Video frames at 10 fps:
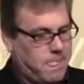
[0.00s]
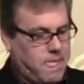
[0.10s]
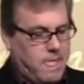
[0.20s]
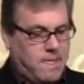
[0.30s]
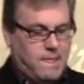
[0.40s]

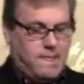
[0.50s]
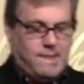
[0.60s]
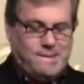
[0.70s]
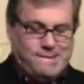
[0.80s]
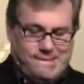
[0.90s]

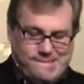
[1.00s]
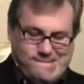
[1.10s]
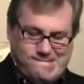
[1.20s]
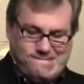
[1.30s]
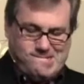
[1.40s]

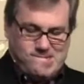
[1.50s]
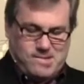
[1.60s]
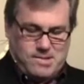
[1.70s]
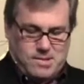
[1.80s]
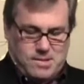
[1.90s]

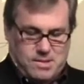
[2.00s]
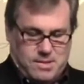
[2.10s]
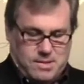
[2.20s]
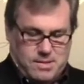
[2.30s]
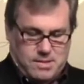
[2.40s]

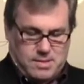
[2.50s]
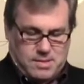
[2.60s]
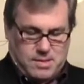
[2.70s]
Nothing is said.